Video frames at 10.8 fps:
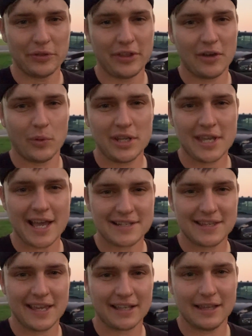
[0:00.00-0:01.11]
with it. What do you guys
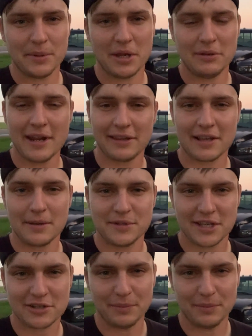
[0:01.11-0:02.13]
think? Let me know down in the comment section